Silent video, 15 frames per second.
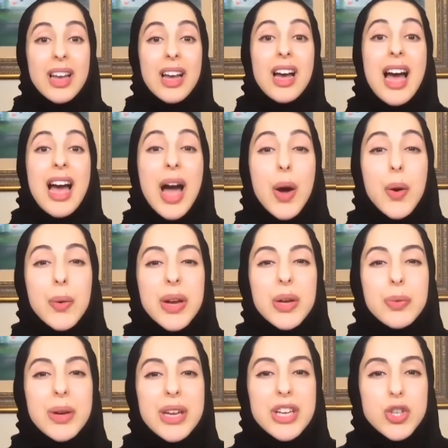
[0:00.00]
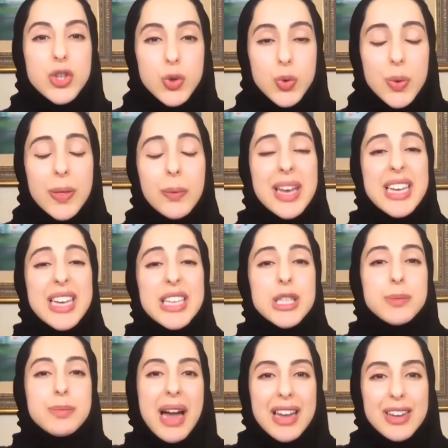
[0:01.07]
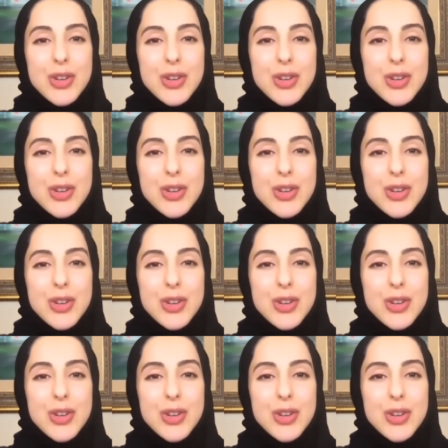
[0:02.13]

How can we ensure that we expand